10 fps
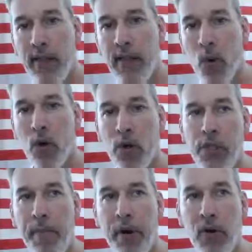the
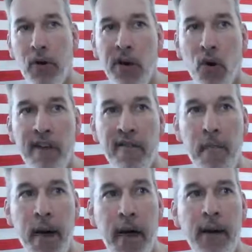moral superiority
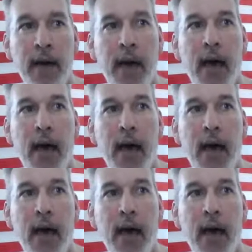of men.